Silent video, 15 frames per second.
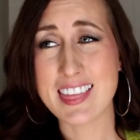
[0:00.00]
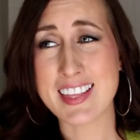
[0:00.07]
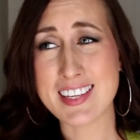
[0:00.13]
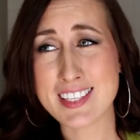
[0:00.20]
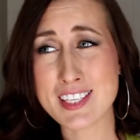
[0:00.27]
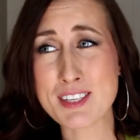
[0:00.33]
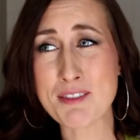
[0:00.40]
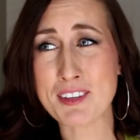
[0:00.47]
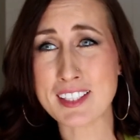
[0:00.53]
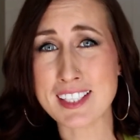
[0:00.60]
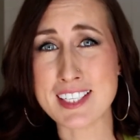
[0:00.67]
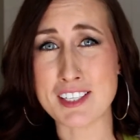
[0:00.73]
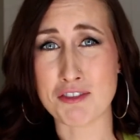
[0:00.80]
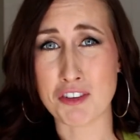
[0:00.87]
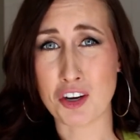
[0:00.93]
This is a
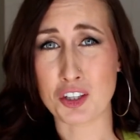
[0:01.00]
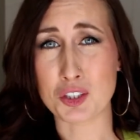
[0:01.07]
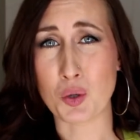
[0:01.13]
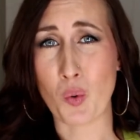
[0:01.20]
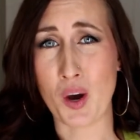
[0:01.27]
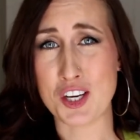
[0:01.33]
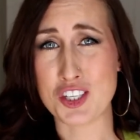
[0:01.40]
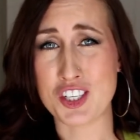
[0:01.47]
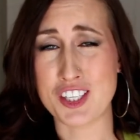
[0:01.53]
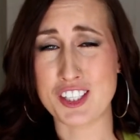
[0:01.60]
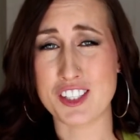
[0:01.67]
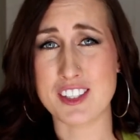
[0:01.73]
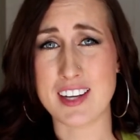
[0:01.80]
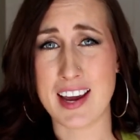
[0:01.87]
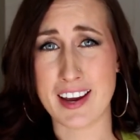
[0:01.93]
really difficult
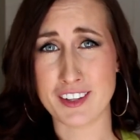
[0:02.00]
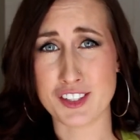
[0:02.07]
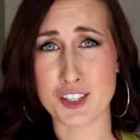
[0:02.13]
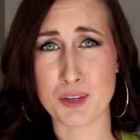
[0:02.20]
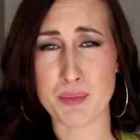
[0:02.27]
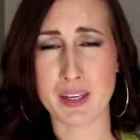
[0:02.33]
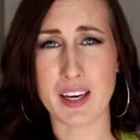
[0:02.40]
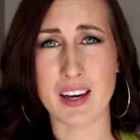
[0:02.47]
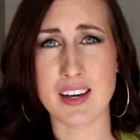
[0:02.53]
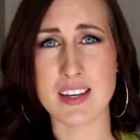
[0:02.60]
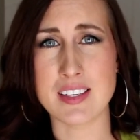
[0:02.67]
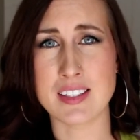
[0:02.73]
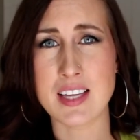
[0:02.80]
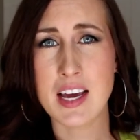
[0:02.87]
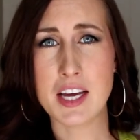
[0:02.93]
question to answer
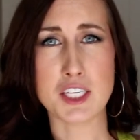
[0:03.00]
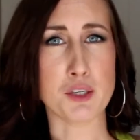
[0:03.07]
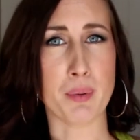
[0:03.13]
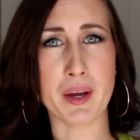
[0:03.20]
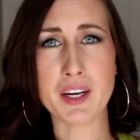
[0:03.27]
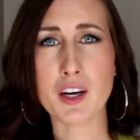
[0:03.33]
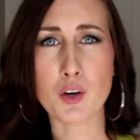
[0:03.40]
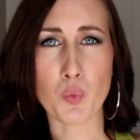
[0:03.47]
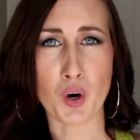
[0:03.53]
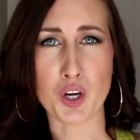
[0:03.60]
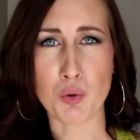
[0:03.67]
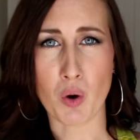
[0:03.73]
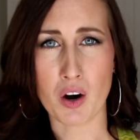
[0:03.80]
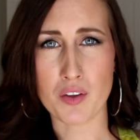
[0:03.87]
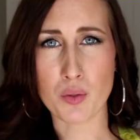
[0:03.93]
because depending on where
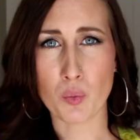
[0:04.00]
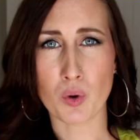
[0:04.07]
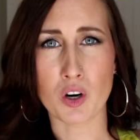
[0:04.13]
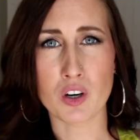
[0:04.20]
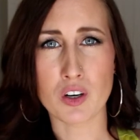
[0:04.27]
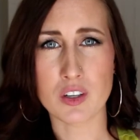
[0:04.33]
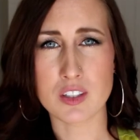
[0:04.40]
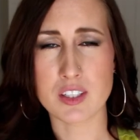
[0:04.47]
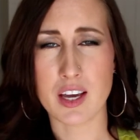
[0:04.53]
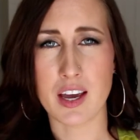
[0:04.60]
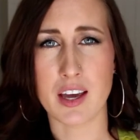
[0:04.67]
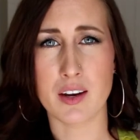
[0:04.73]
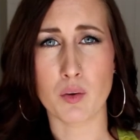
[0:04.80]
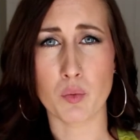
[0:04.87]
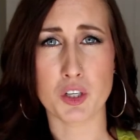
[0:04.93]
you are in the world
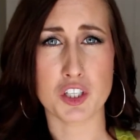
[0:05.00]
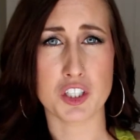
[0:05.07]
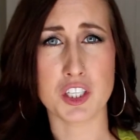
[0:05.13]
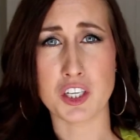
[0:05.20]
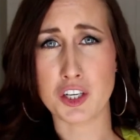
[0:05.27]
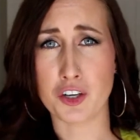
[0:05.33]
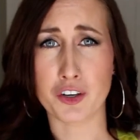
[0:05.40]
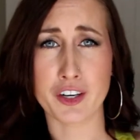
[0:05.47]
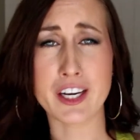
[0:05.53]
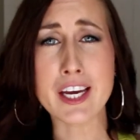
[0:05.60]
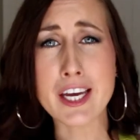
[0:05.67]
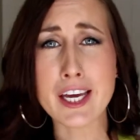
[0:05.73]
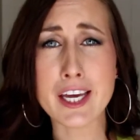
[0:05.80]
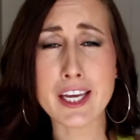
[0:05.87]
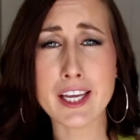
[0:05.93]
and which city you're
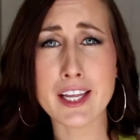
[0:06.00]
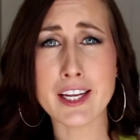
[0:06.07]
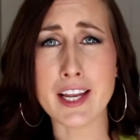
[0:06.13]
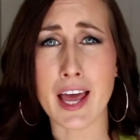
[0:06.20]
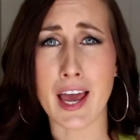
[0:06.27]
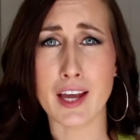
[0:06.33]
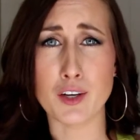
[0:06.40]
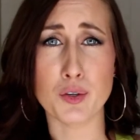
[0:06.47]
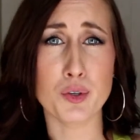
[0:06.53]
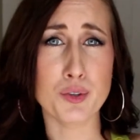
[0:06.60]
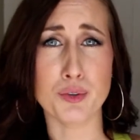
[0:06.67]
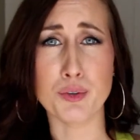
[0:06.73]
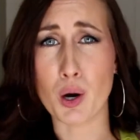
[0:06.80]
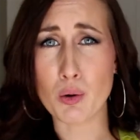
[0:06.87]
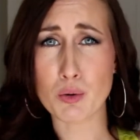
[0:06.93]
in and who
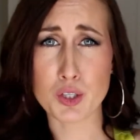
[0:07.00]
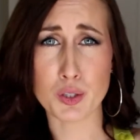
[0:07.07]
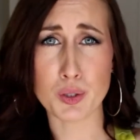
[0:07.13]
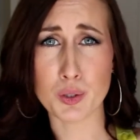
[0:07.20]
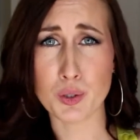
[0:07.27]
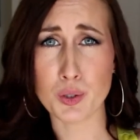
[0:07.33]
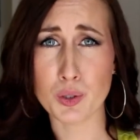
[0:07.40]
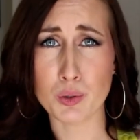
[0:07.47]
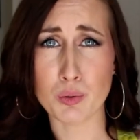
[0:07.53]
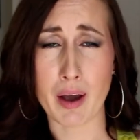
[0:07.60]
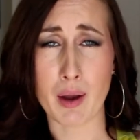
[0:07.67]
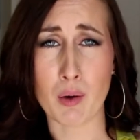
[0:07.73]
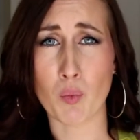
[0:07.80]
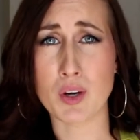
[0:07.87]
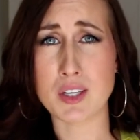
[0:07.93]
you go to
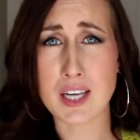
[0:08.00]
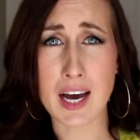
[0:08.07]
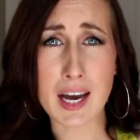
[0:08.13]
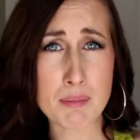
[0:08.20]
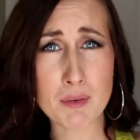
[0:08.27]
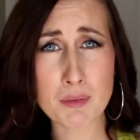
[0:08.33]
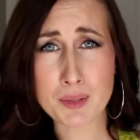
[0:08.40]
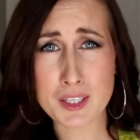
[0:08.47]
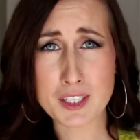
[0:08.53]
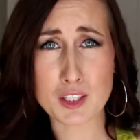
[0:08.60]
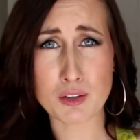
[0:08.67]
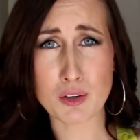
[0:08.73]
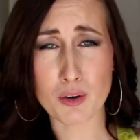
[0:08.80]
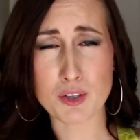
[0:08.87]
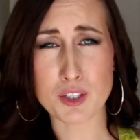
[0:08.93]
and what type of place
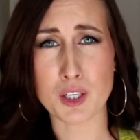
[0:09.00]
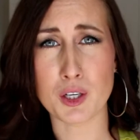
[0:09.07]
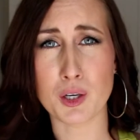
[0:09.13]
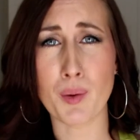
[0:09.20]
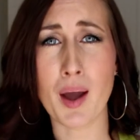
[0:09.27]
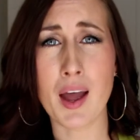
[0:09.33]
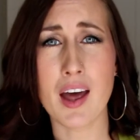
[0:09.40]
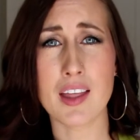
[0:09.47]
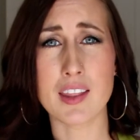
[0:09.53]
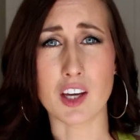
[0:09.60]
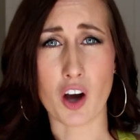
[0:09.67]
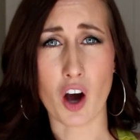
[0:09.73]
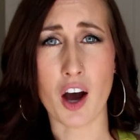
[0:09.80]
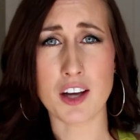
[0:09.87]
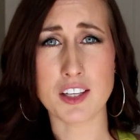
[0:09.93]
you go to,
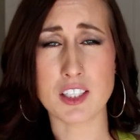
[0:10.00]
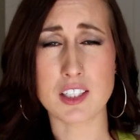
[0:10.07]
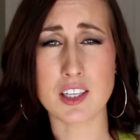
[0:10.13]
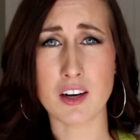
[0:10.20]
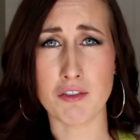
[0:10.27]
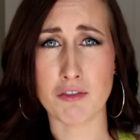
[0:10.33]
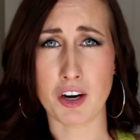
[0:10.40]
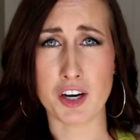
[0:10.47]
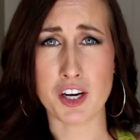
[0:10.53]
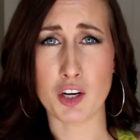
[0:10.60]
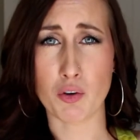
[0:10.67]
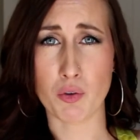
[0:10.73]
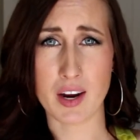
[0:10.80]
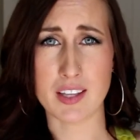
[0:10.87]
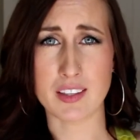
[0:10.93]
the cost is going to vary
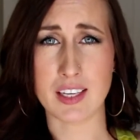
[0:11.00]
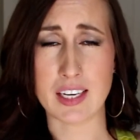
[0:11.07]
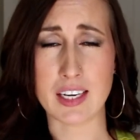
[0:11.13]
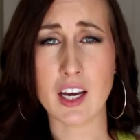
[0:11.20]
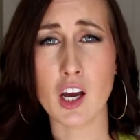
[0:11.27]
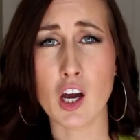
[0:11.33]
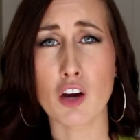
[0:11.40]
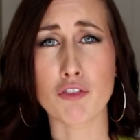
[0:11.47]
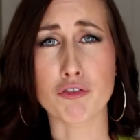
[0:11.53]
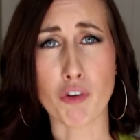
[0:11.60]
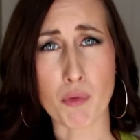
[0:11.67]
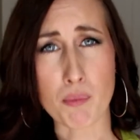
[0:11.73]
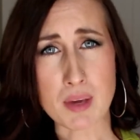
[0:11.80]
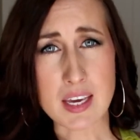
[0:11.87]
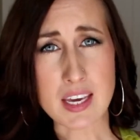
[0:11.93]
greatly.
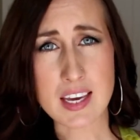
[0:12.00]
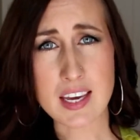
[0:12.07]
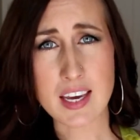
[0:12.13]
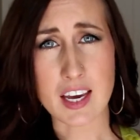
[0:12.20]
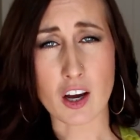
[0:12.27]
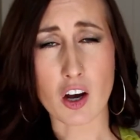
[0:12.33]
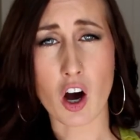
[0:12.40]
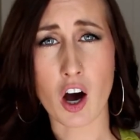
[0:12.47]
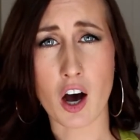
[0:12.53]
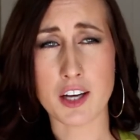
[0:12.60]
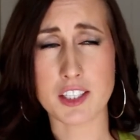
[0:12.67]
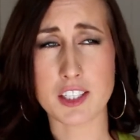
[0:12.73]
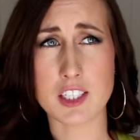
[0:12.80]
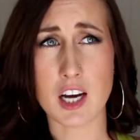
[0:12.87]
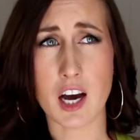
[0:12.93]
For me, it
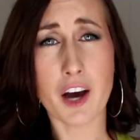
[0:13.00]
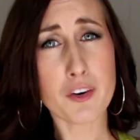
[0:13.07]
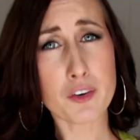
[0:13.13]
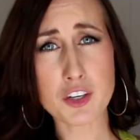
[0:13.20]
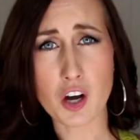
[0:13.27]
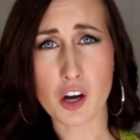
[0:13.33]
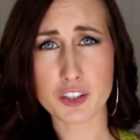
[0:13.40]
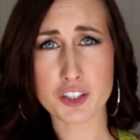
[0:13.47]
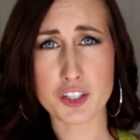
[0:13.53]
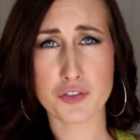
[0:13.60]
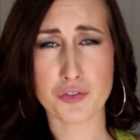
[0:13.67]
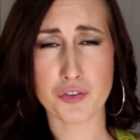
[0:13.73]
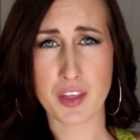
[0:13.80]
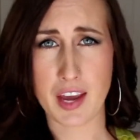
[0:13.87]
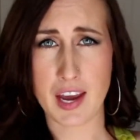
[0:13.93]
cost
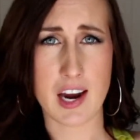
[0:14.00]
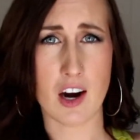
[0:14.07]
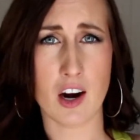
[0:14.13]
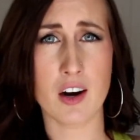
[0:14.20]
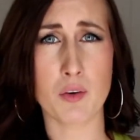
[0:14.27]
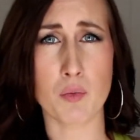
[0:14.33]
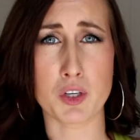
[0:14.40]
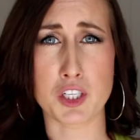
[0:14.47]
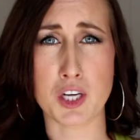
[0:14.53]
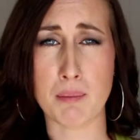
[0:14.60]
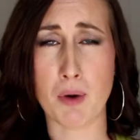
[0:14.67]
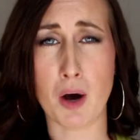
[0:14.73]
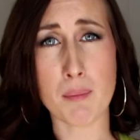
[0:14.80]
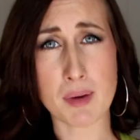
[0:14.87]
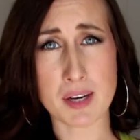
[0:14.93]
$100 for the hair, which I
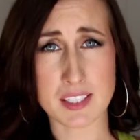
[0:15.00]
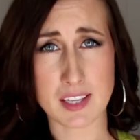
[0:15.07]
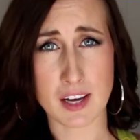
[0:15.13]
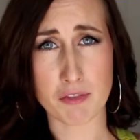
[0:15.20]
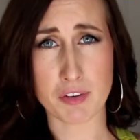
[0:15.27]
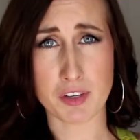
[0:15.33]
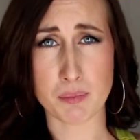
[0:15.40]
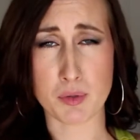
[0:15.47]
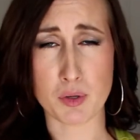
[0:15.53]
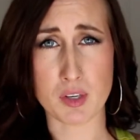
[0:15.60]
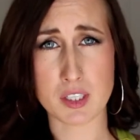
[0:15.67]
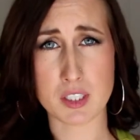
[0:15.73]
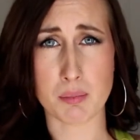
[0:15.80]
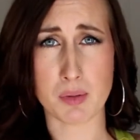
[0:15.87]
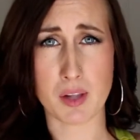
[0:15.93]
bought myself at a
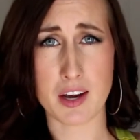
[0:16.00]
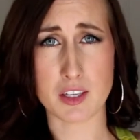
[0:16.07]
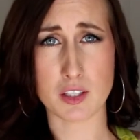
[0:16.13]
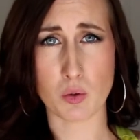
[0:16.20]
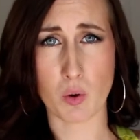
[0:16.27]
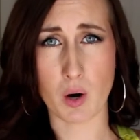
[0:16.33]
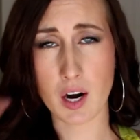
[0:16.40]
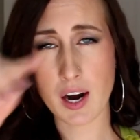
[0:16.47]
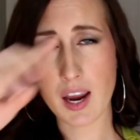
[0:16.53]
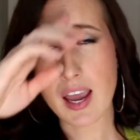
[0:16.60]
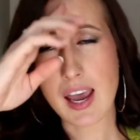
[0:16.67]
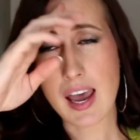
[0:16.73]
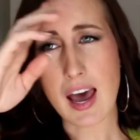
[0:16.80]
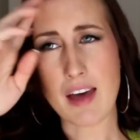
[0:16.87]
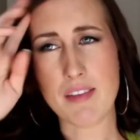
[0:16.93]
beauty supply store,
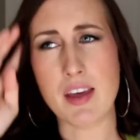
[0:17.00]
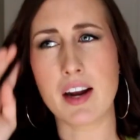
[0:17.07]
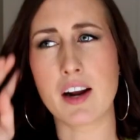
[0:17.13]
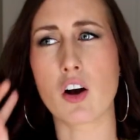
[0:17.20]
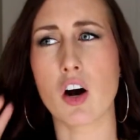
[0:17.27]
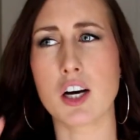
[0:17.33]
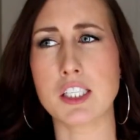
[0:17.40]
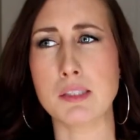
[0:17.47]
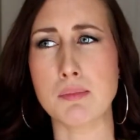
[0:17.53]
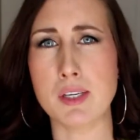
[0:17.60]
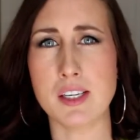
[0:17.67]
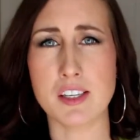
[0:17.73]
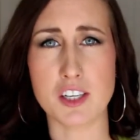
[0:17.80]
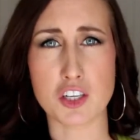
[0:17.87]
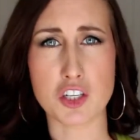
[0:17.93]
and then it cost me
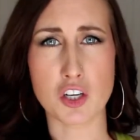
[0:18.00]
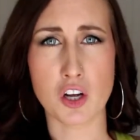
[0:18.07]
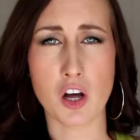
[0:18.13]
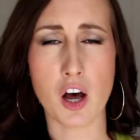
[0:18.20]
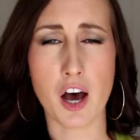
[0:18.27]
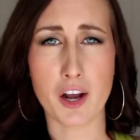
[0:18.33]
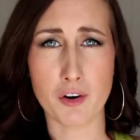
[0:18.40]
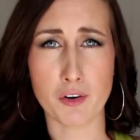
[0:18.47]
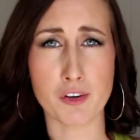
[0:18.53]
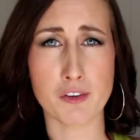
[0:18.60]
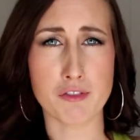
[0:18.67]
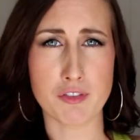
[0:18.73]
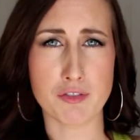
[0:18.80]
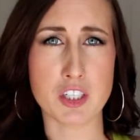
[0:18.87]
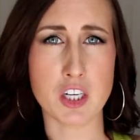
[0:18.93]
an additional
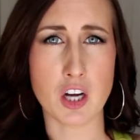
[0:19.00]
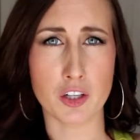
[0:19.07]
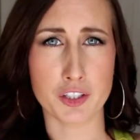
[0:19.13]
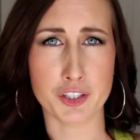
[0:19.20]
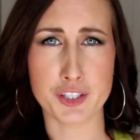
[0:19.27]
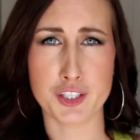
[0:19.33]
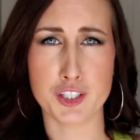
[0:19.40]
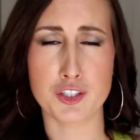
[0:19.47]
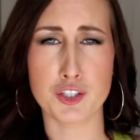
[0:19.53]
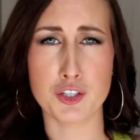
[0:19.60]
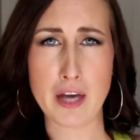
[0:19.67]
$150